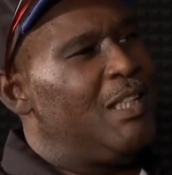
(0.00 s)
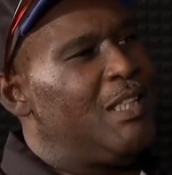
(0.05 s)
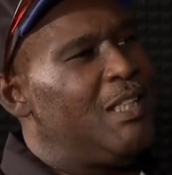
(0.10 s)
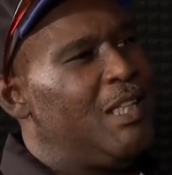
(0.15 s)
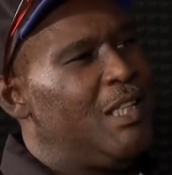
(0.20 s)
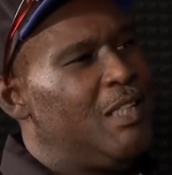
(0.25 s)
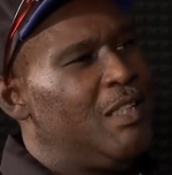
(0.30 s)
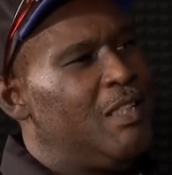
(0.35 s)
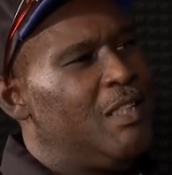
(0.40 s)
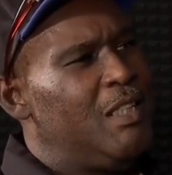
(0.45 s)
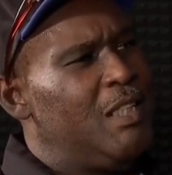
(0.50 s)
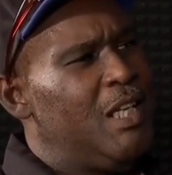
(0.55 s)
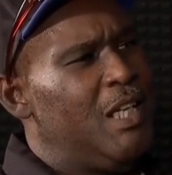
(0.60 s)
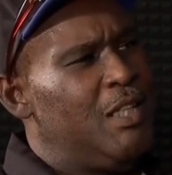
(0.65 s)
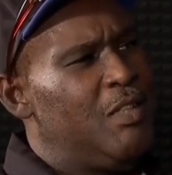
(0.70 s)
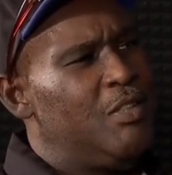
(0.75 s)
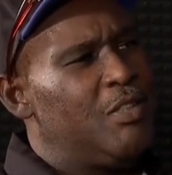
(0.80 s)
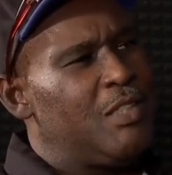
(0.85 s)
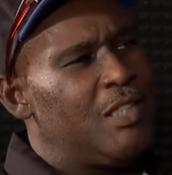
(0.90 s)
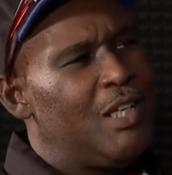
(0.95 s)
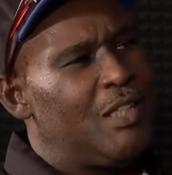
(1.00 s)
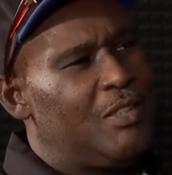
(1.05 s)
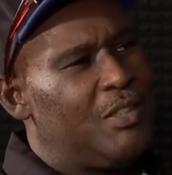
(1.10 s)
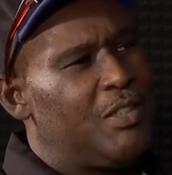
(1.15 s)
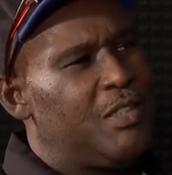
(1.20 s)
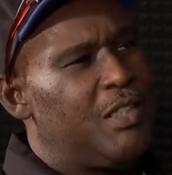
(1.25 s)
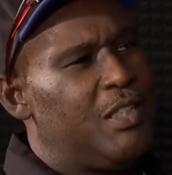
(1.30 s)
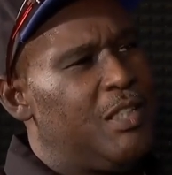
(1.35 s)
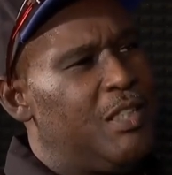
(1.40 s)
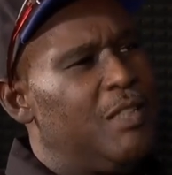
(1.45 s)
have you start
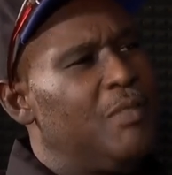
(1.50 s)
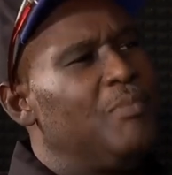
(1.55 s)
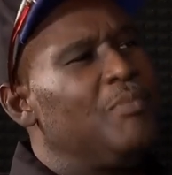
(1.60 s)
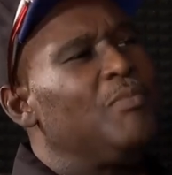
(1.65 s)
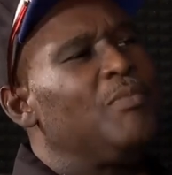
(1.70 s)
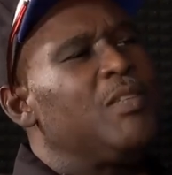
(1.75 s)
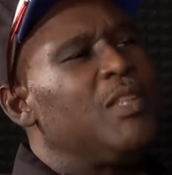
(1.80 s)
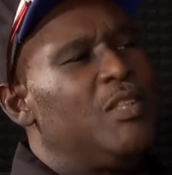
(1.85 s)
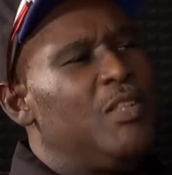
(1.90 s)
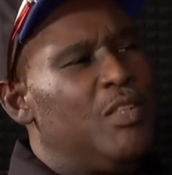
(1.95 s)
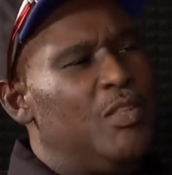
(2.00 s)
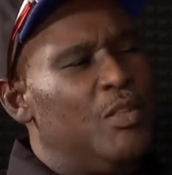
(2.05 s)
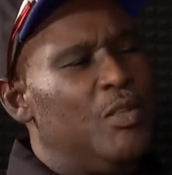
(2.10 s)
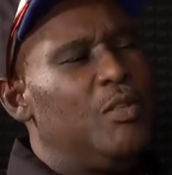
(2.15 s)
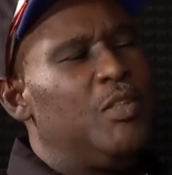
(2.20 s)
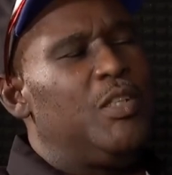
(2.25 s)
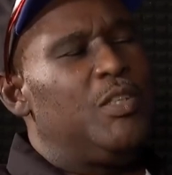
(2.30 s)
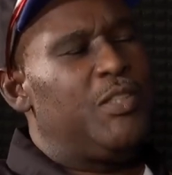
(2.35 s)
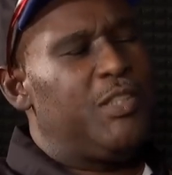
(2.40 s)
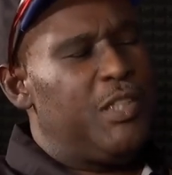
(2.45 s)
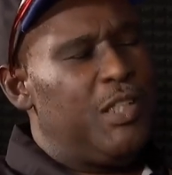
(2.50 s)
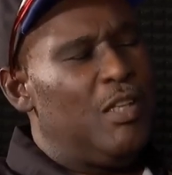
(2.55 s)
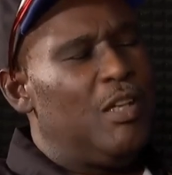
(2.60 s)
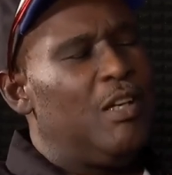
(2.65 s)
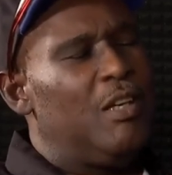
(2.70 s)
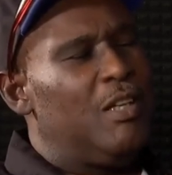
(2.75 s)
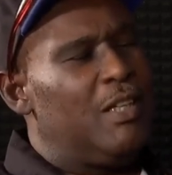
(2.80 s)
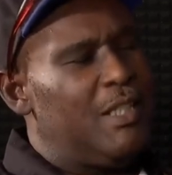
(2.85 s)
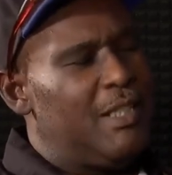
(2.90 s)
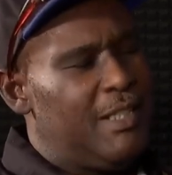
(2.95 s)
to see, you see
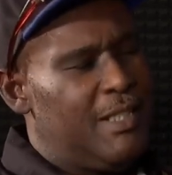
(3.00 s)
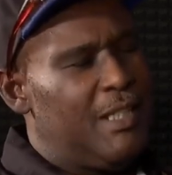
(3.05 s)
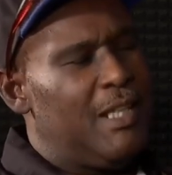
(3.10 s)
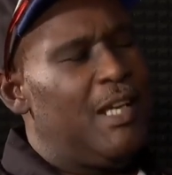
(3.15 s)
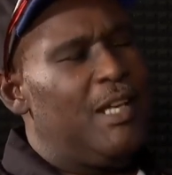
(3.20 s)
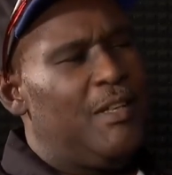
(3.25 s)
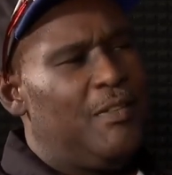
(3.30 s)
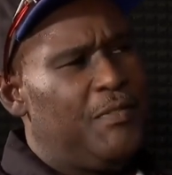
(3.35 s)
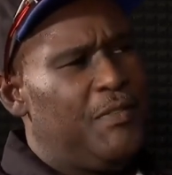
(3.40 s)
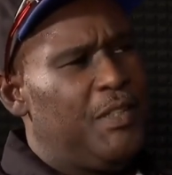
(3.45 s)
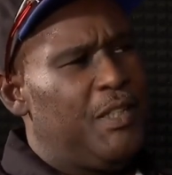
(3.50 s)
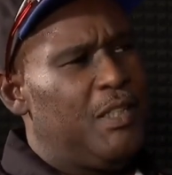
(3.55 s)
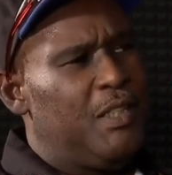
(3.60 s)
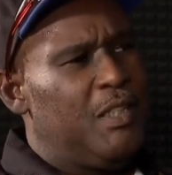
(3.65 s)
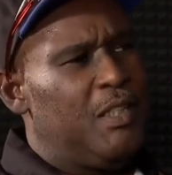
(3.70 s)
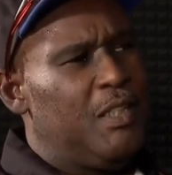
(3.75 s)
the other side of it.